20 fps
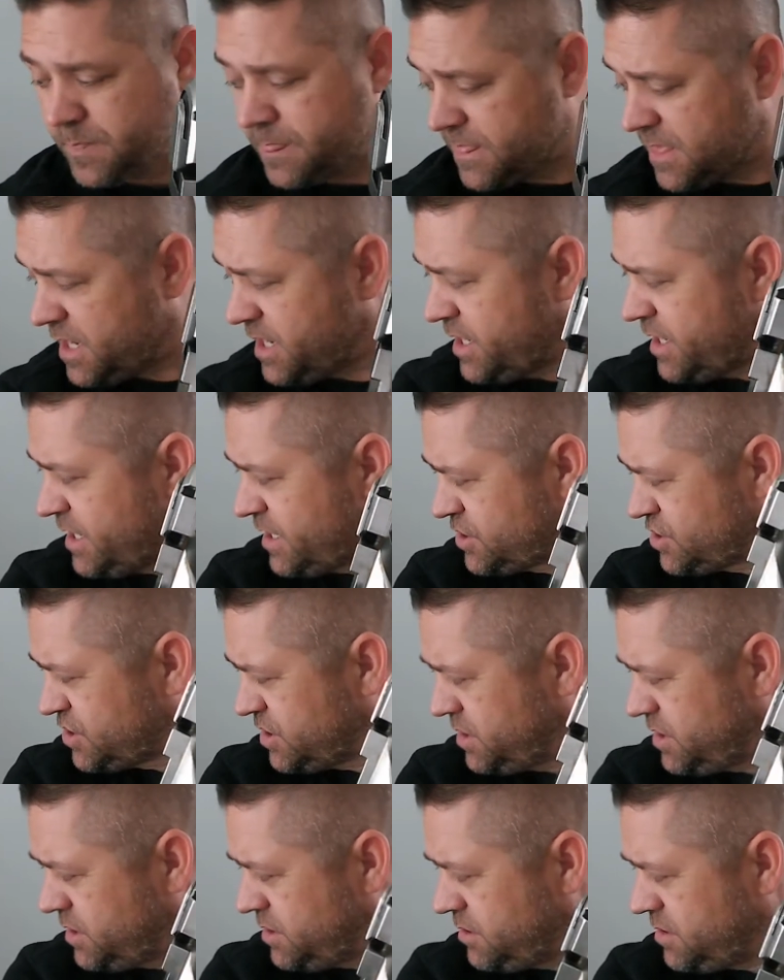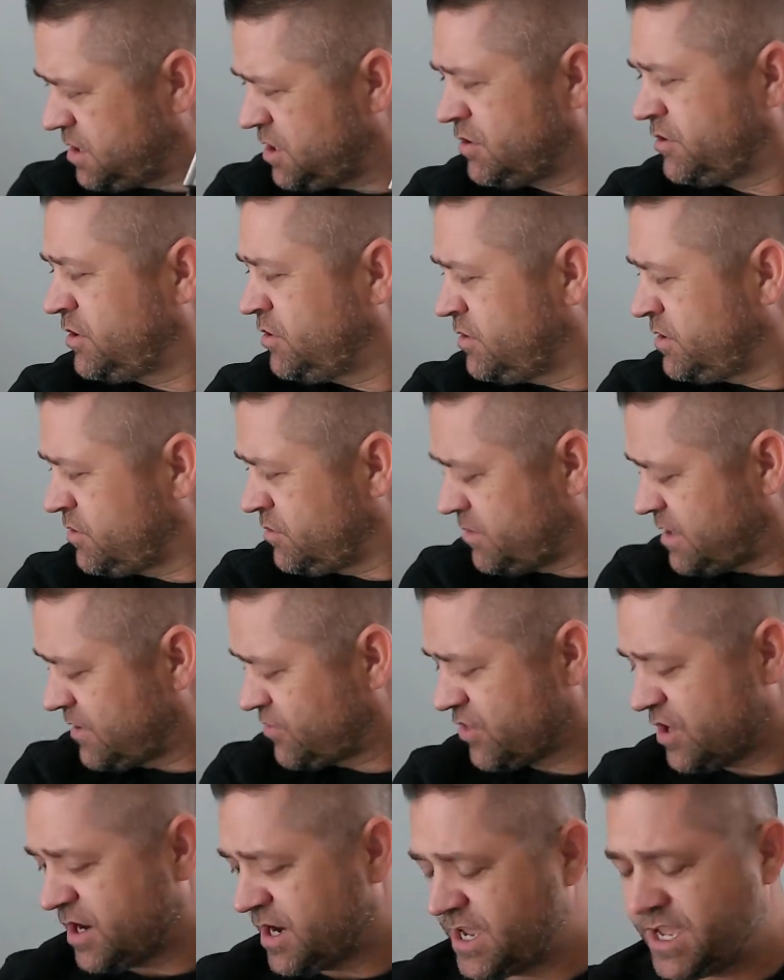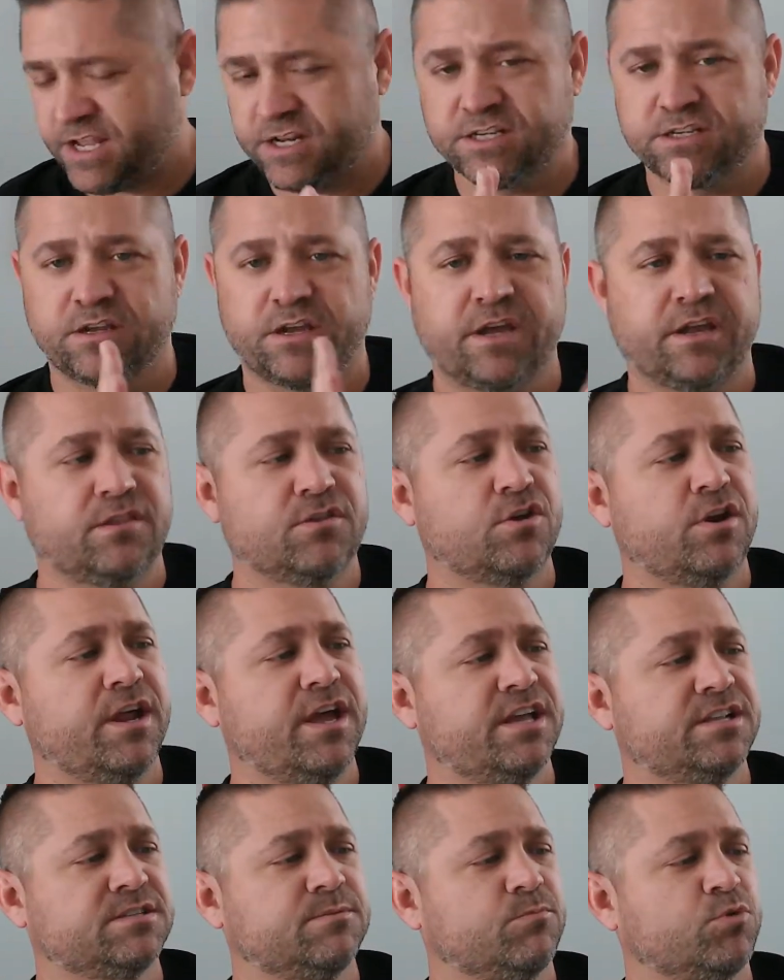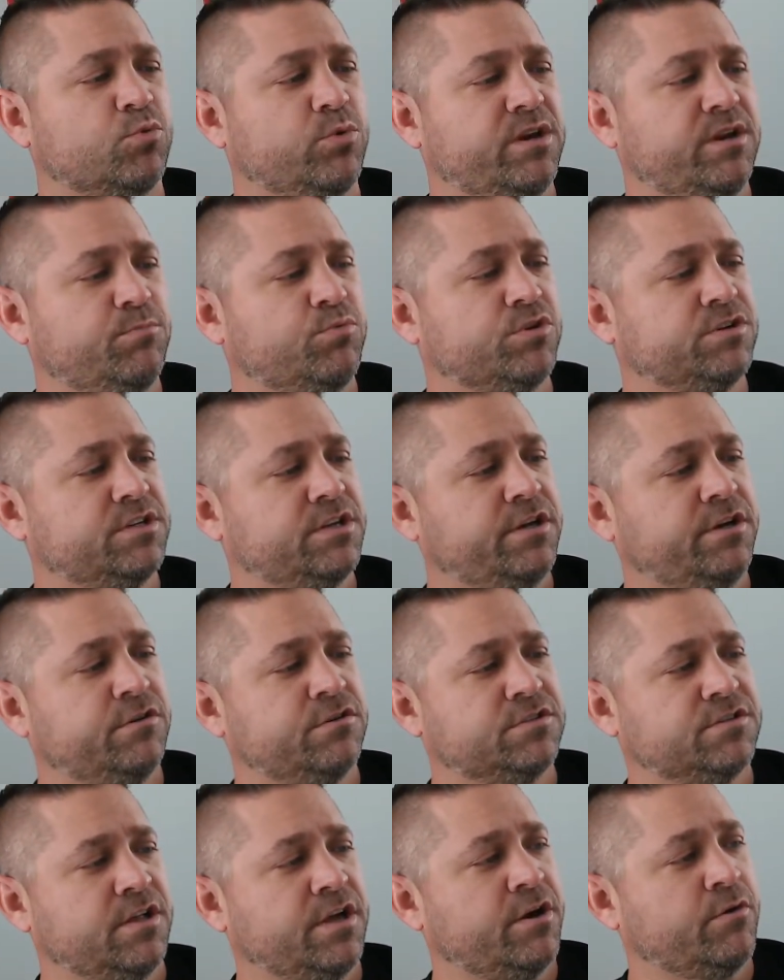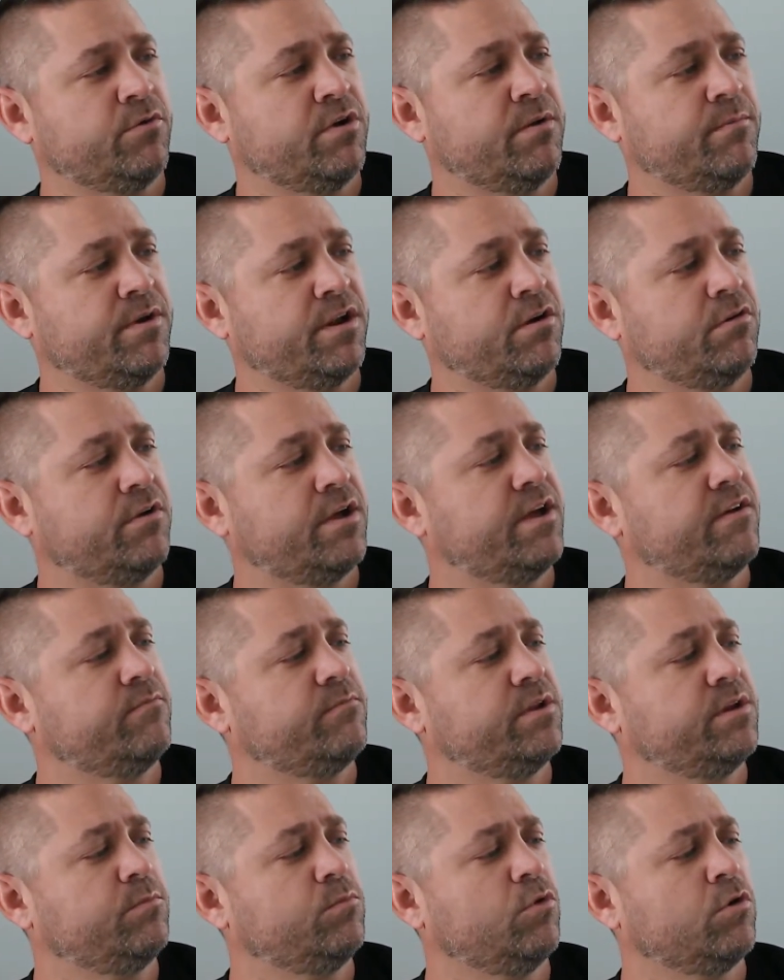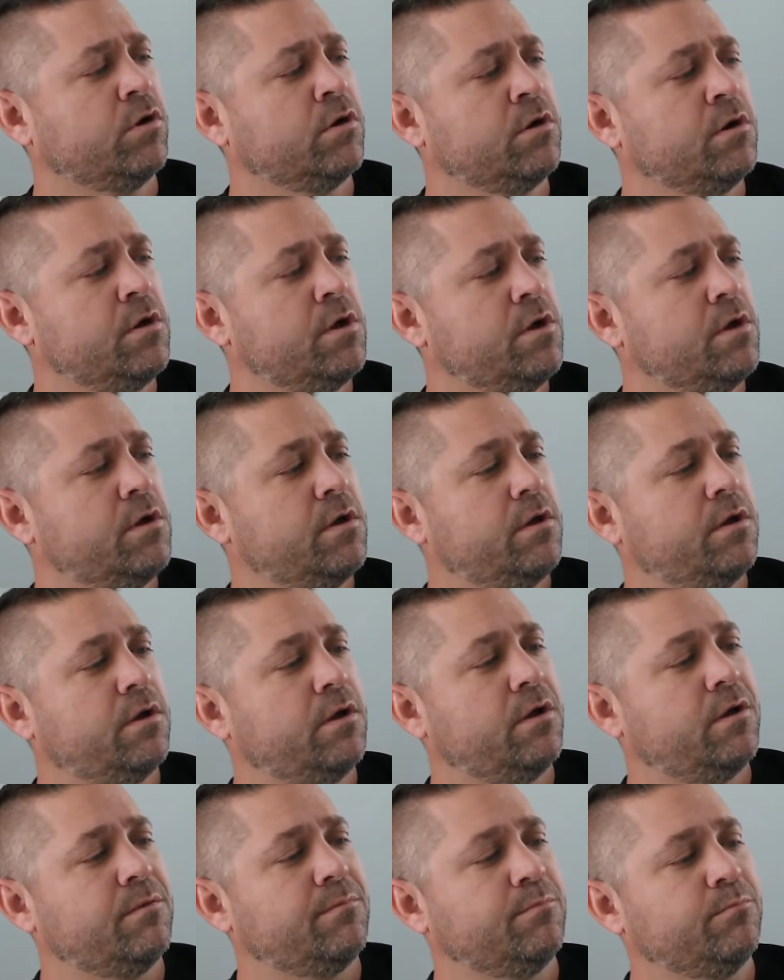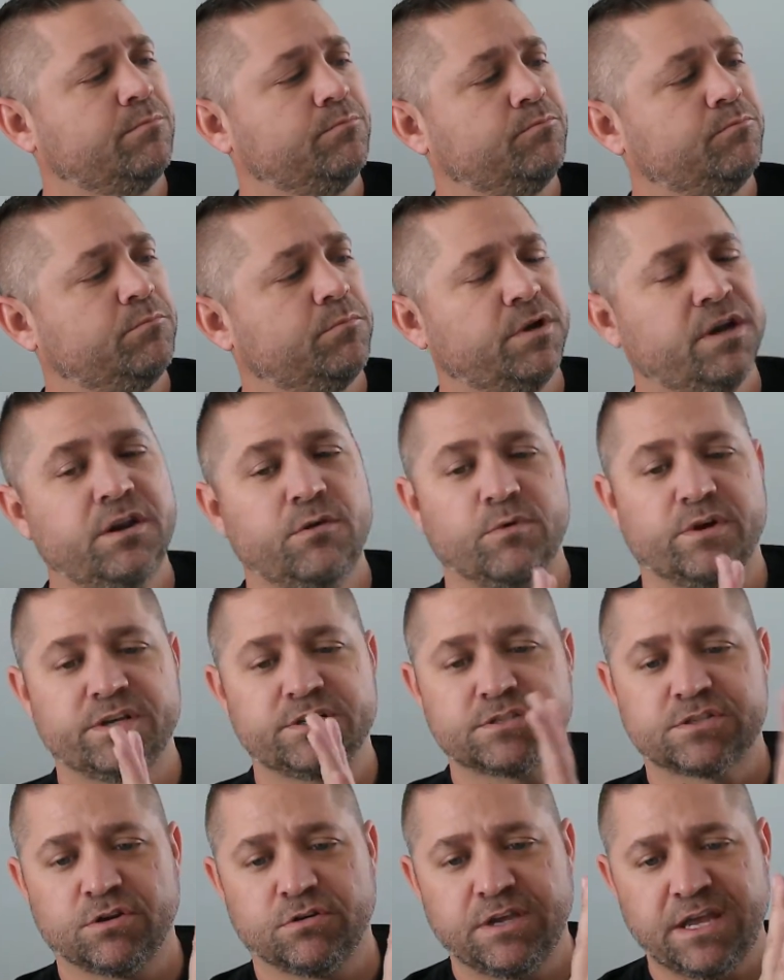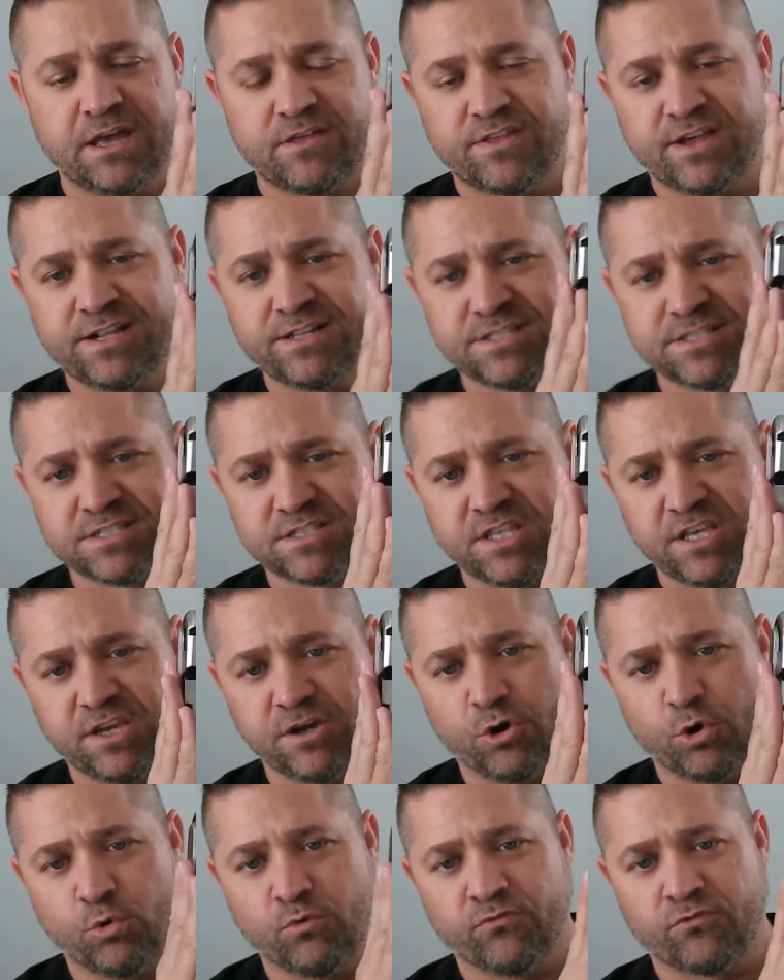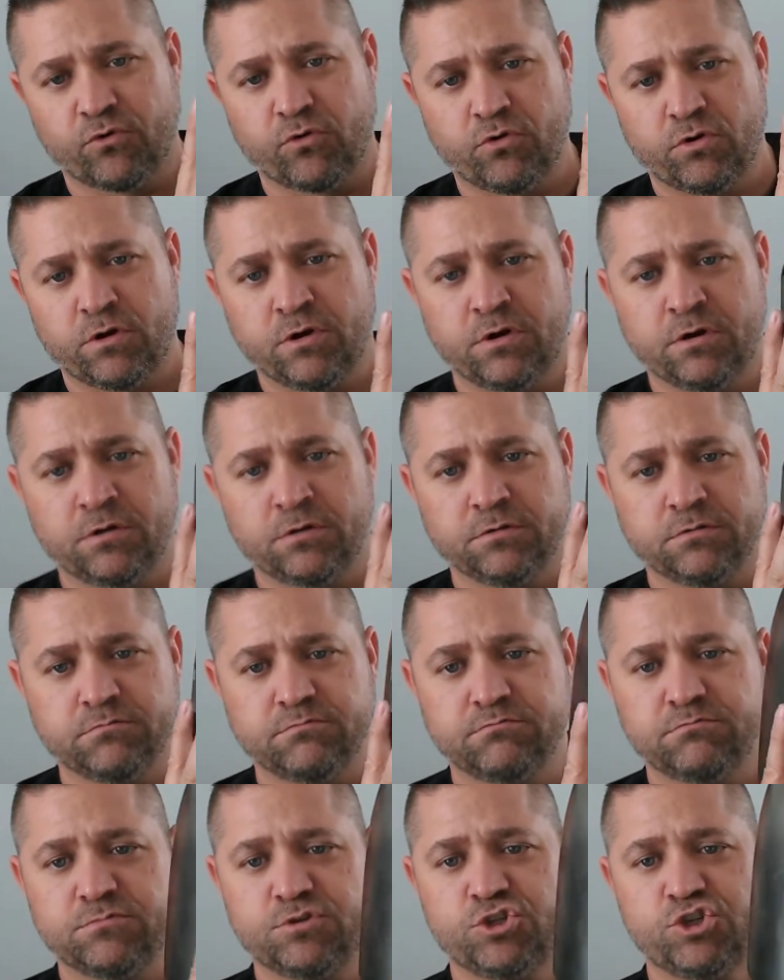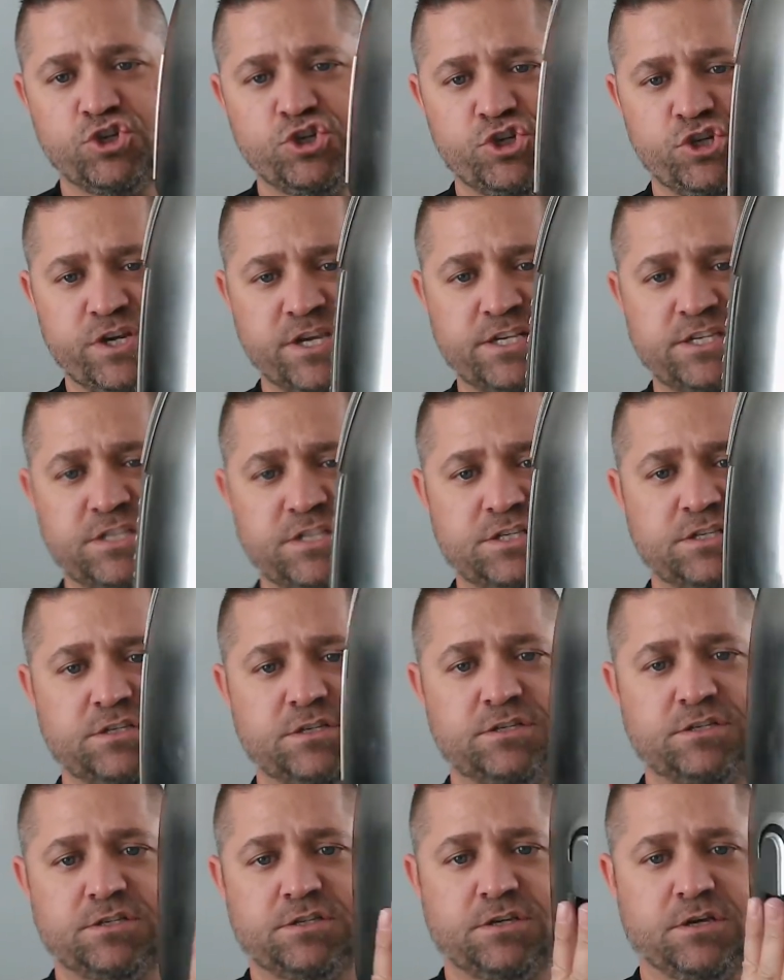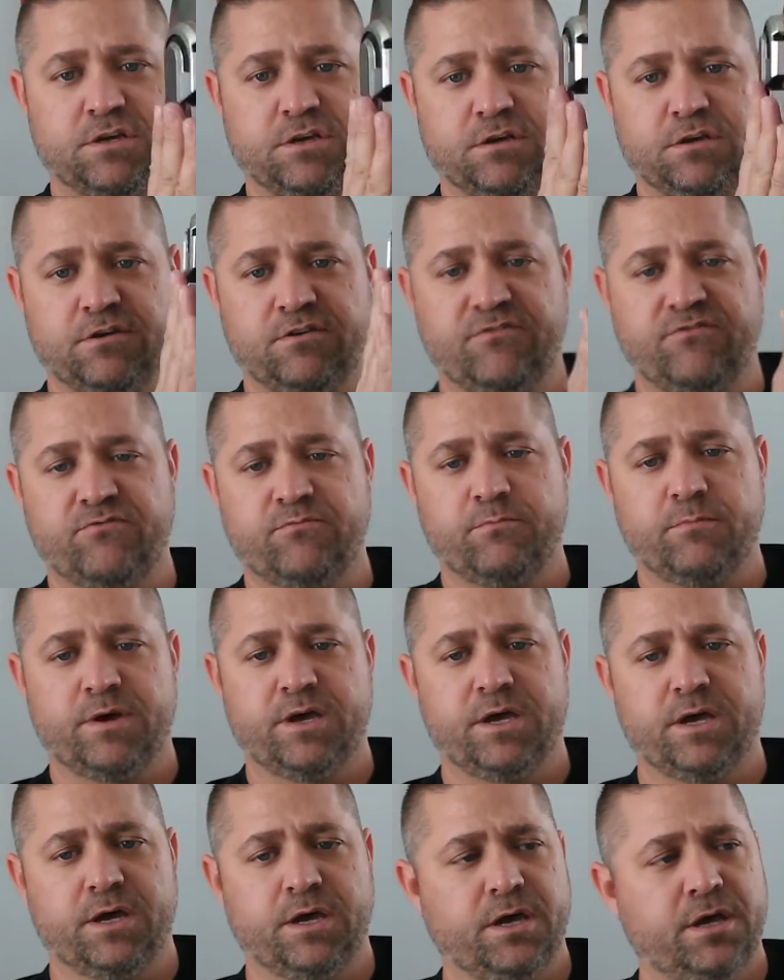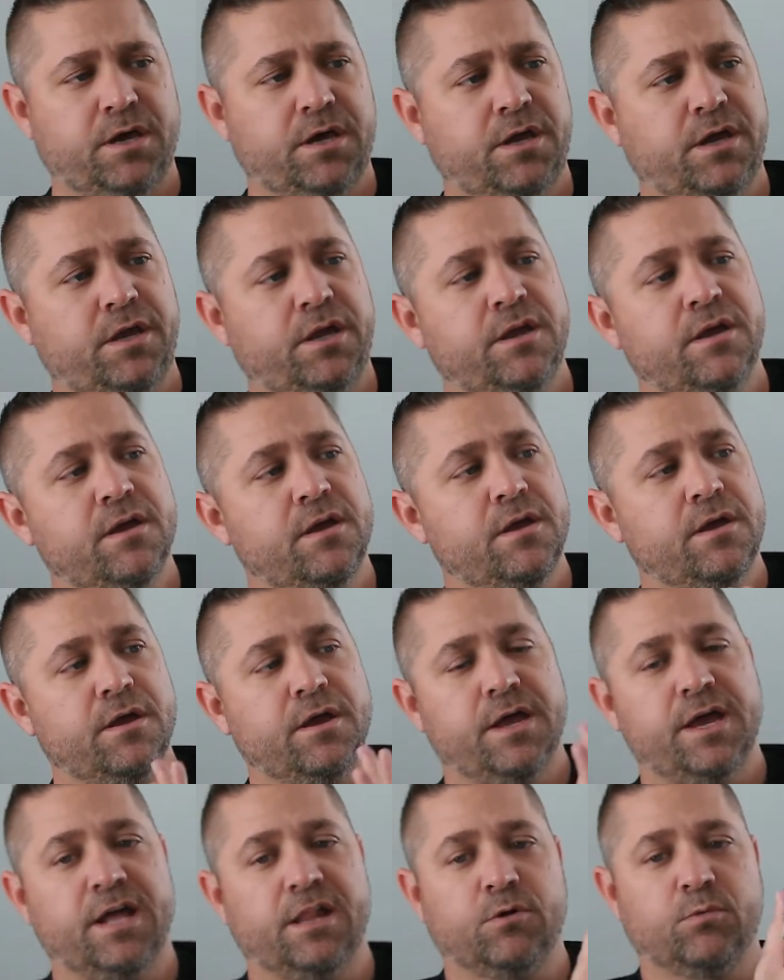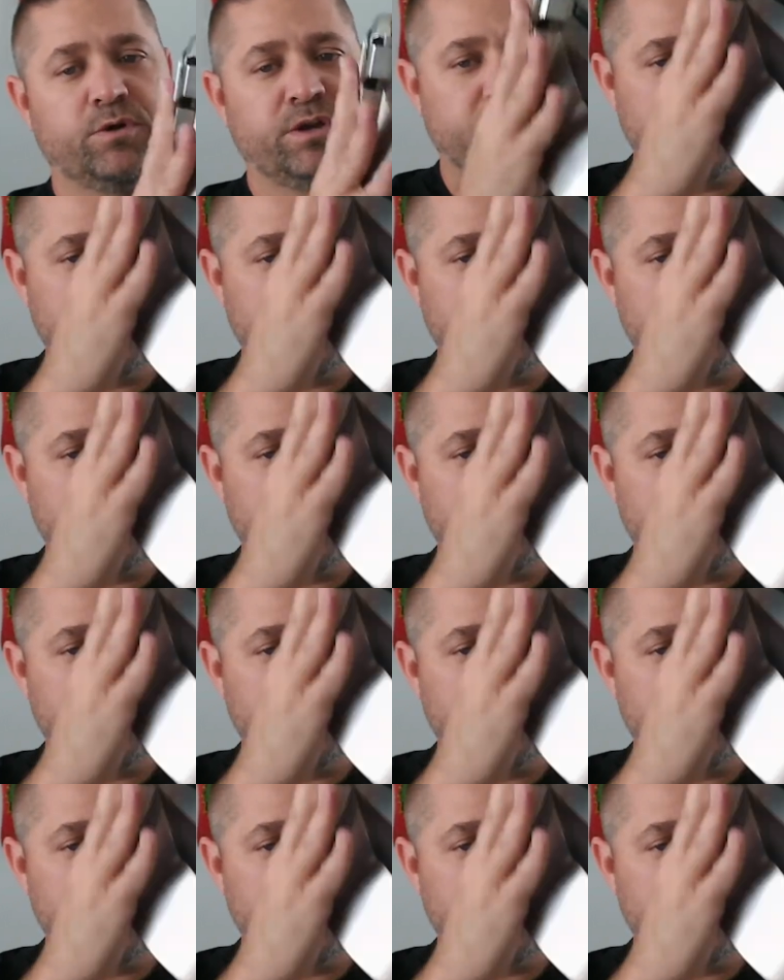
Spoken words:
And actually, oh no, I don't. I thought I had some 3D printed ears lying around, but I don't have them anymore. But anyway, so yeah, that's the overall gist of my Halloween